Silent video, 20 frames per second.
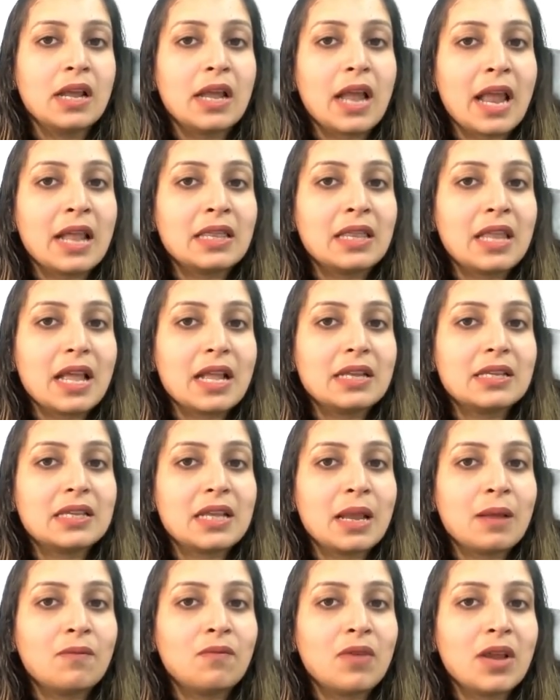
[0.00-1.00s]
And then
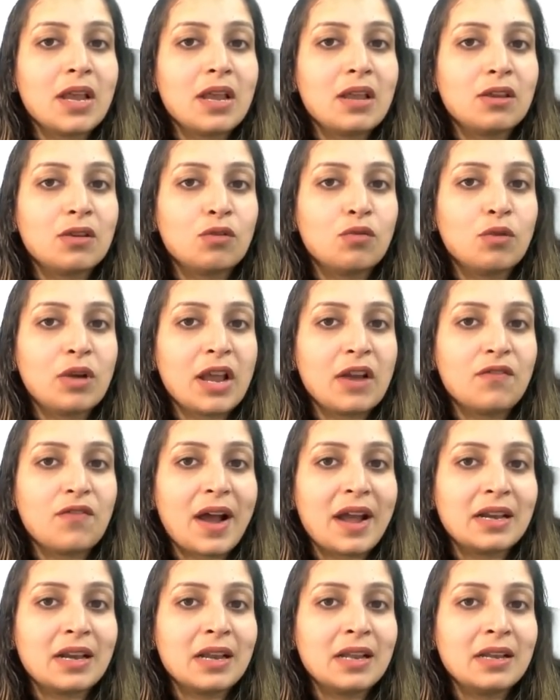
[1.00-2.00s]
same way you can
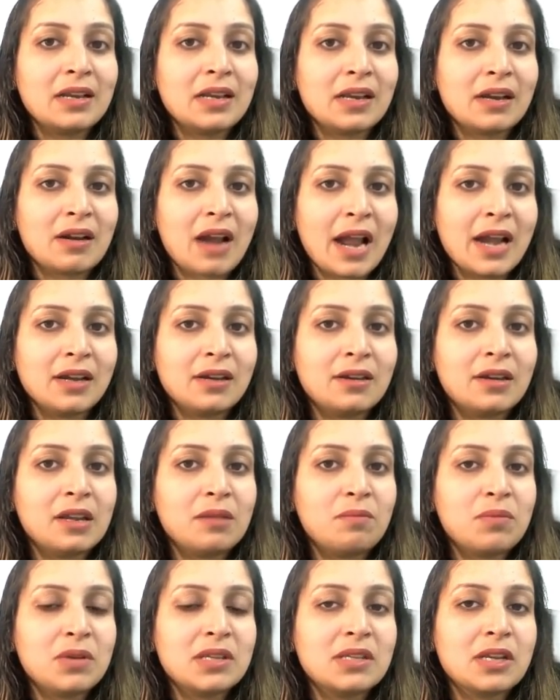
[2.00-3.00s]
finally rewrite
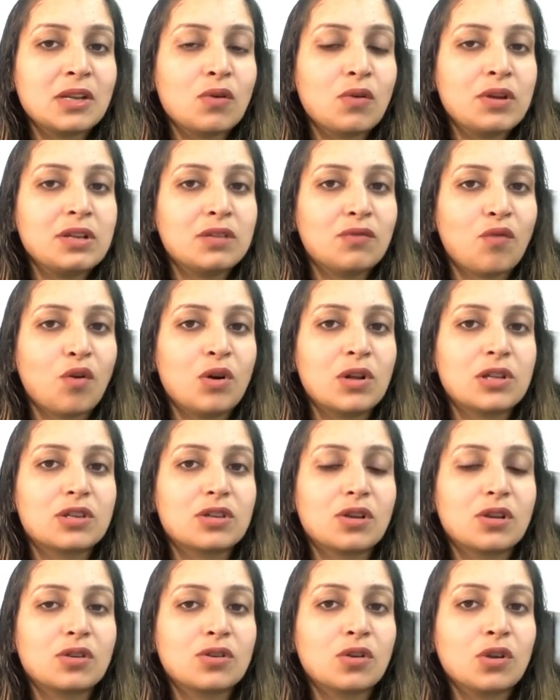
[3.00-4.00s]
dp0 is
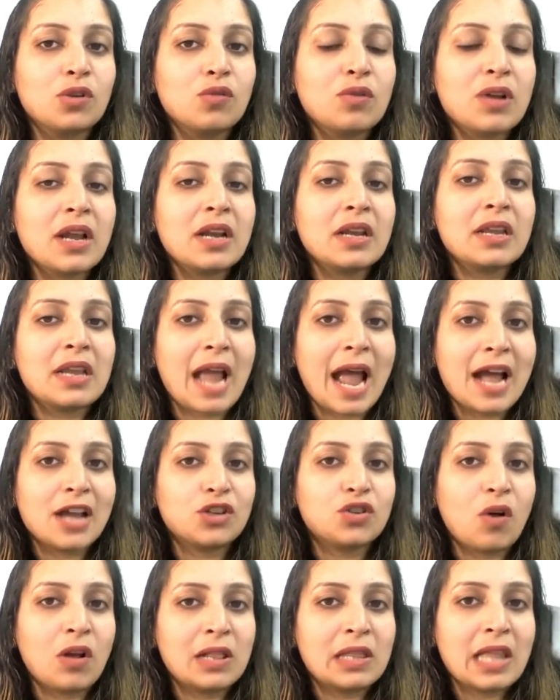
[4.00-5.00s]
false. So you can
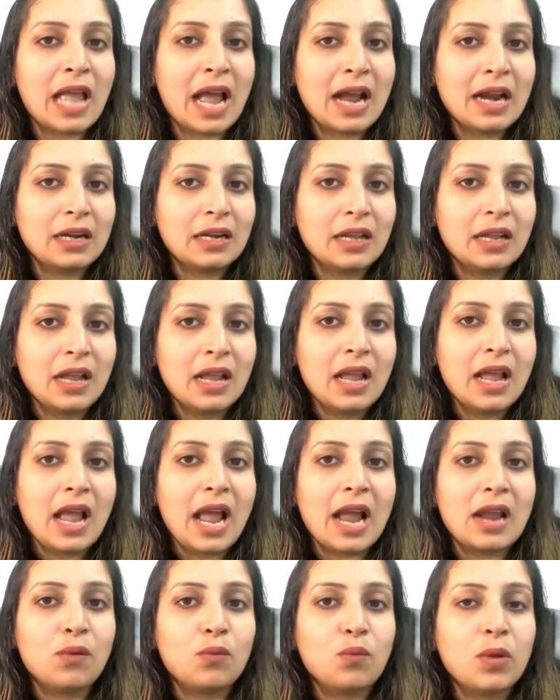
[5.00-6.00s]
cache all that,
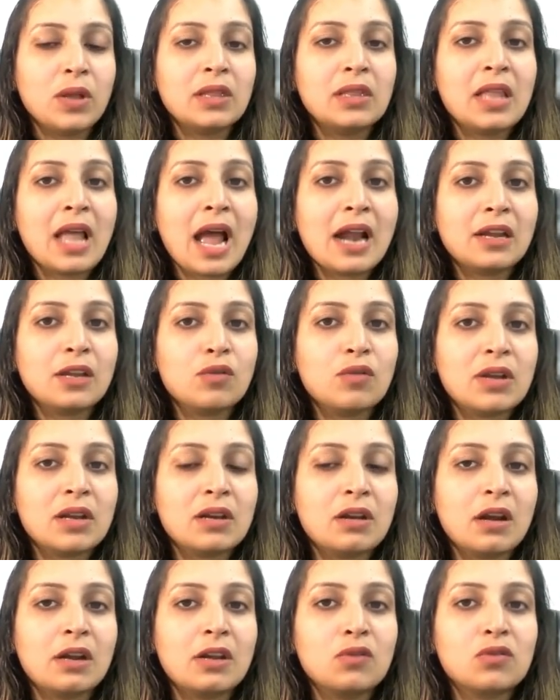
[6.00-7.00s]
and with that you
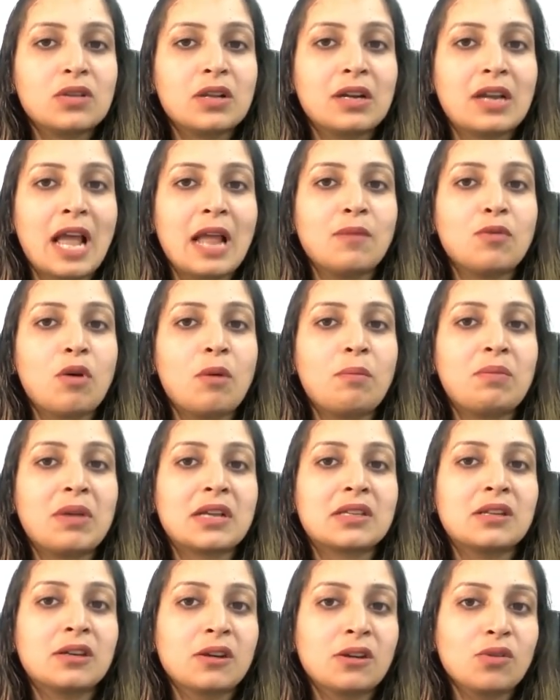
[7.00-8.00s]
can reduce the time
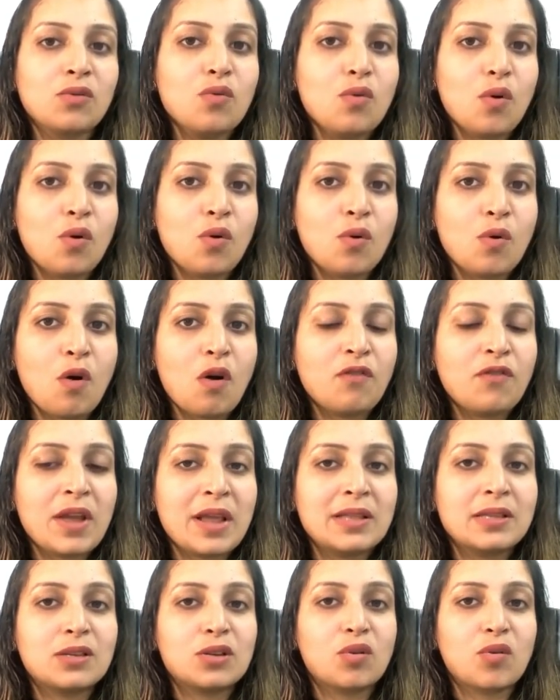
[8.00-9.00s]
complexity to O of
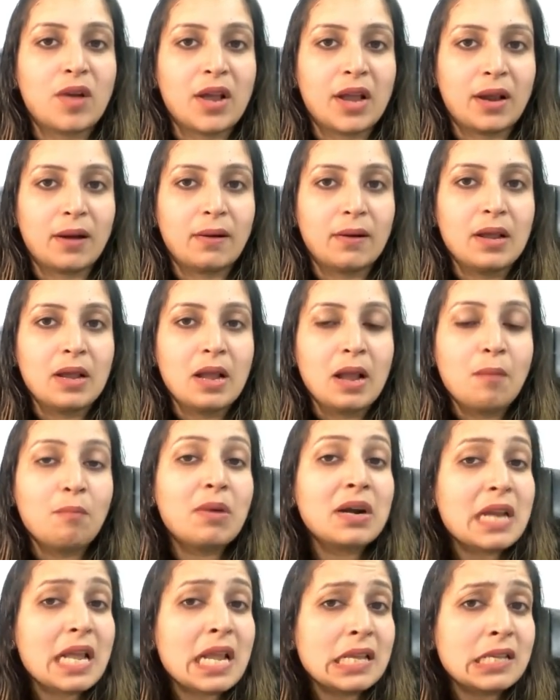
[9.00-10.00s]
n square.
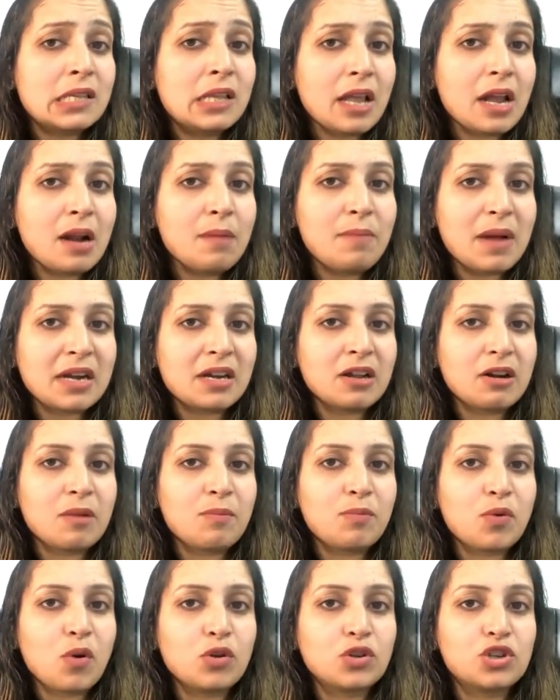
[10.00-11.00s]
But is there a better
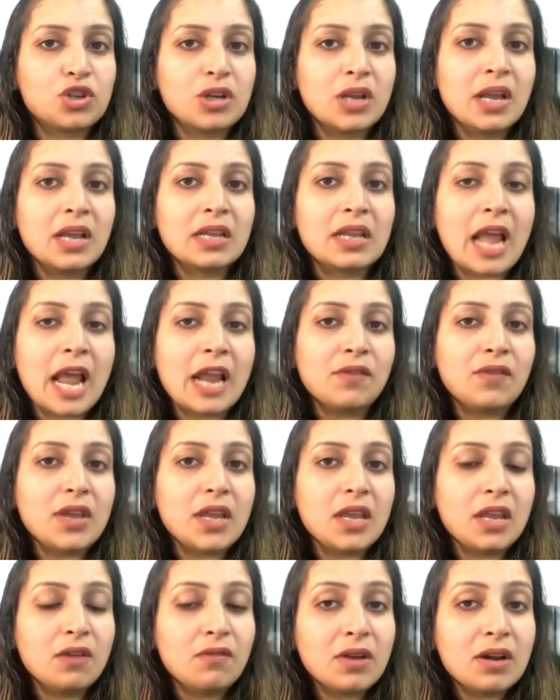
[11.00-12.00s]
approach? Can we
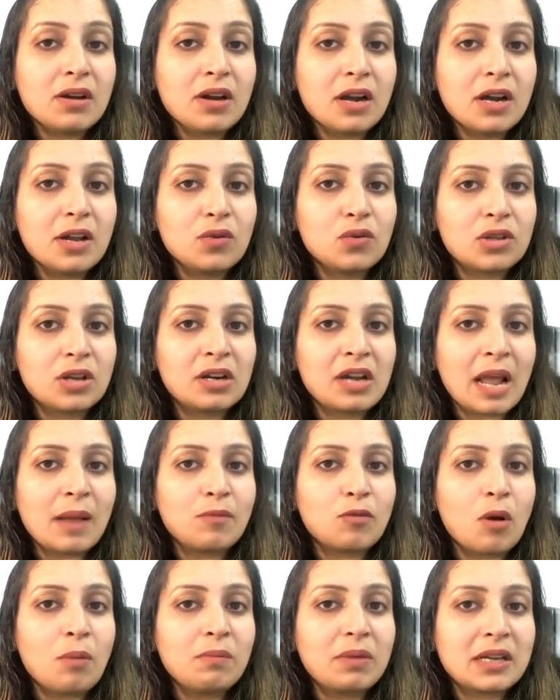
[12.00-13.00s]
even reduce the time
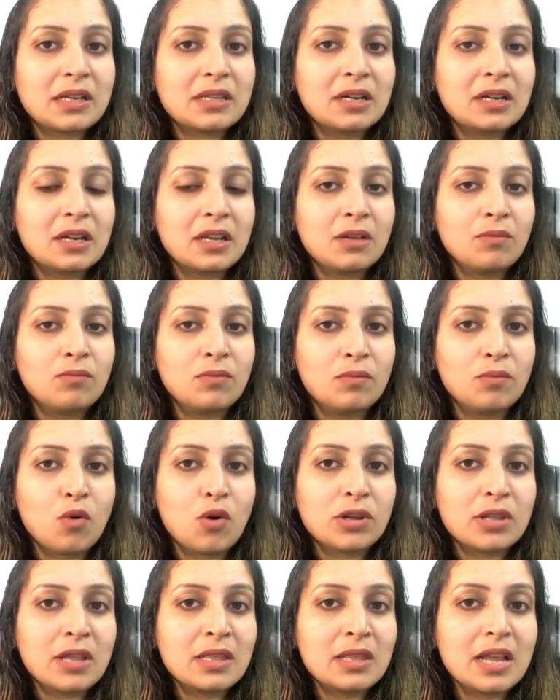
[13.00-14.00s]
complexity
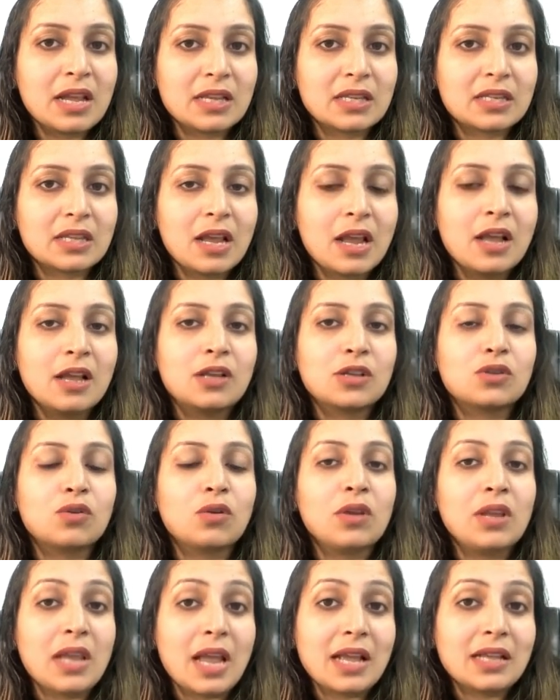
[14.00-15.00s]
more than this? So
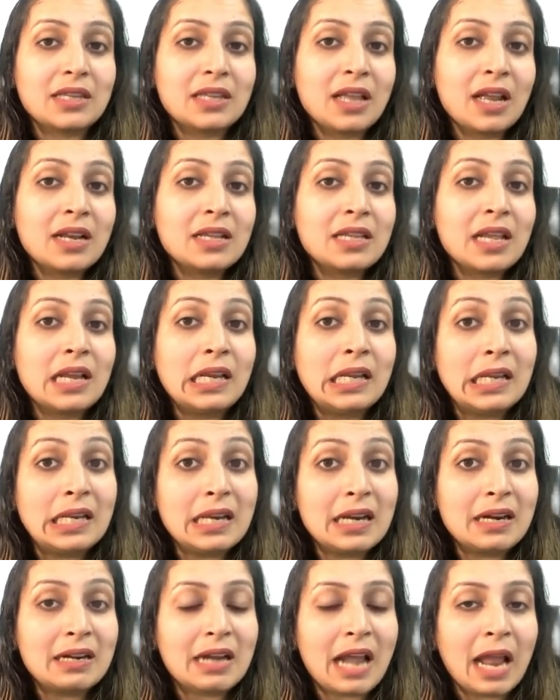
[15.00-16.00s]
yes, there is a
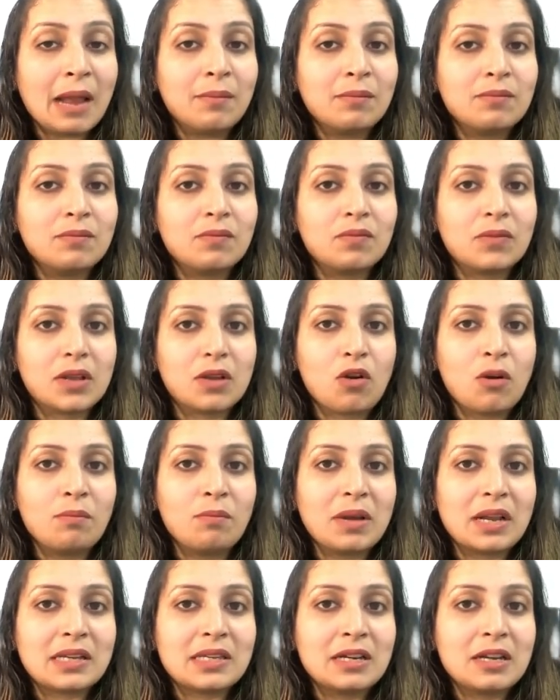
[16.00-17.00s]
linear time
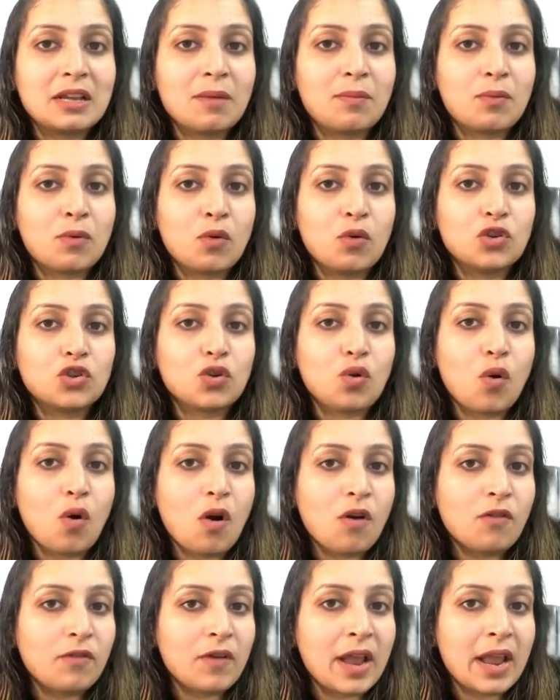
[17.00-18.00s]
complexity approach, O
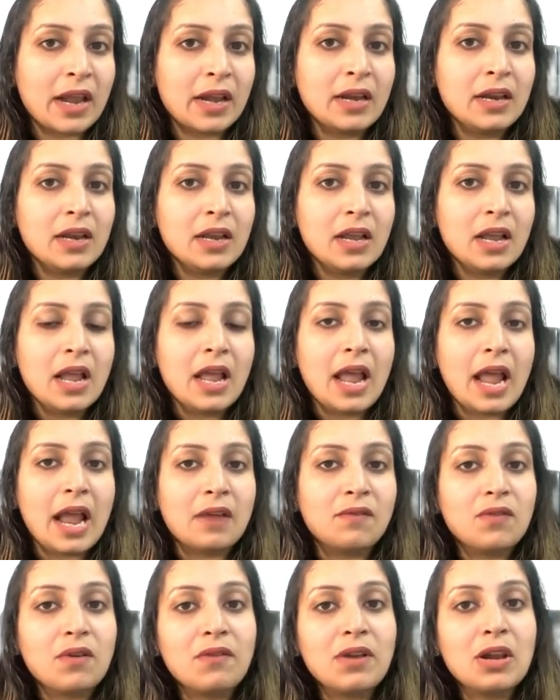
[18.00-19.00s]
of n,
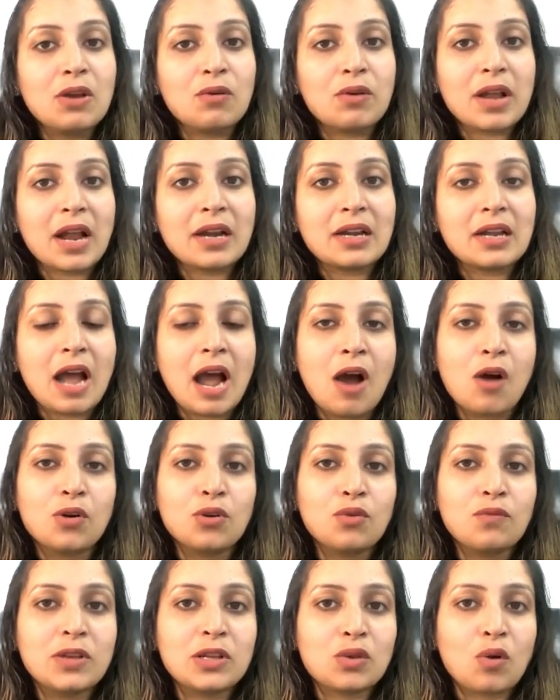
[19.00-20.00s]
and we will look at how
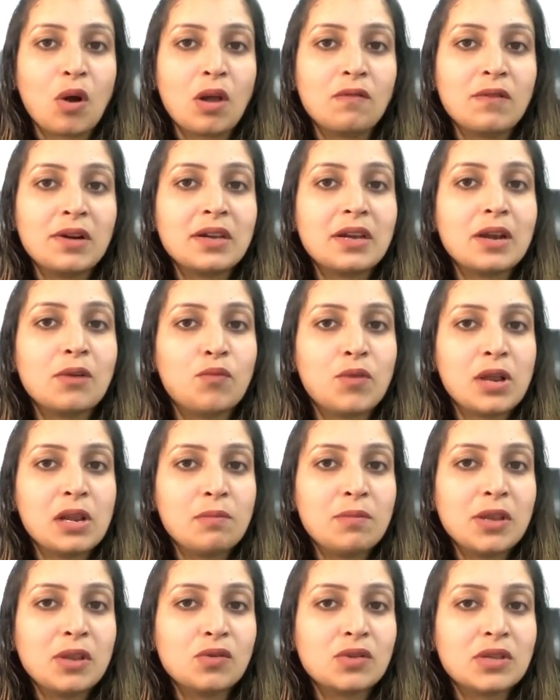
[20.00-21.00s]
do we solve it. It will
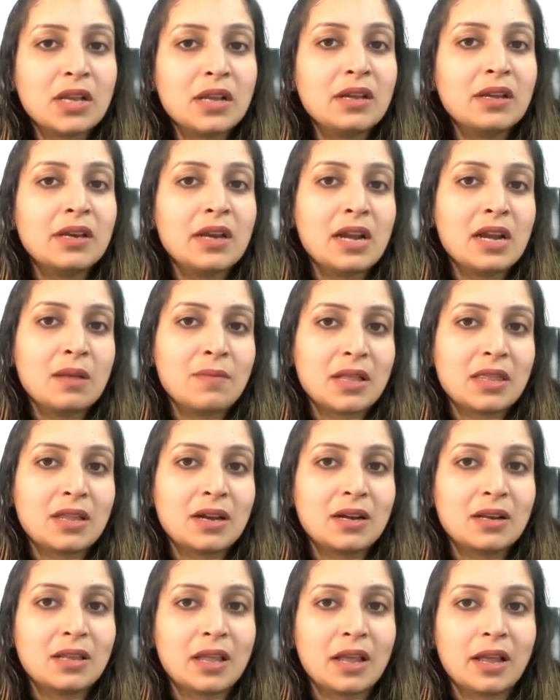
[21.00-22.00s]
be using greedy
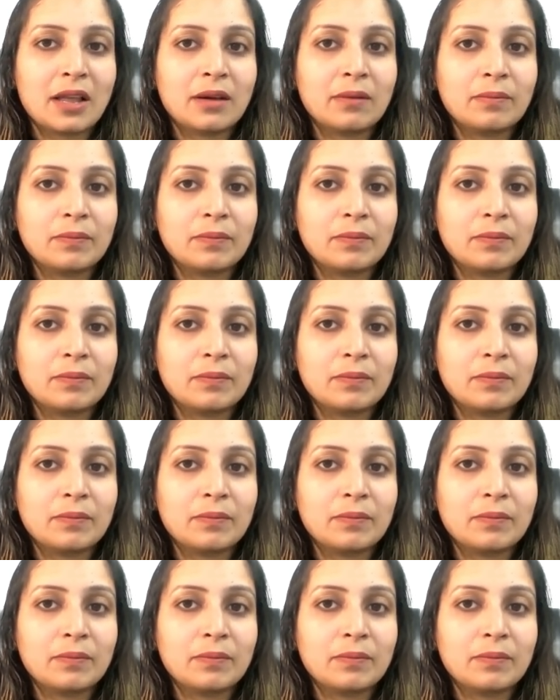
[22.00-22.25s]
method there.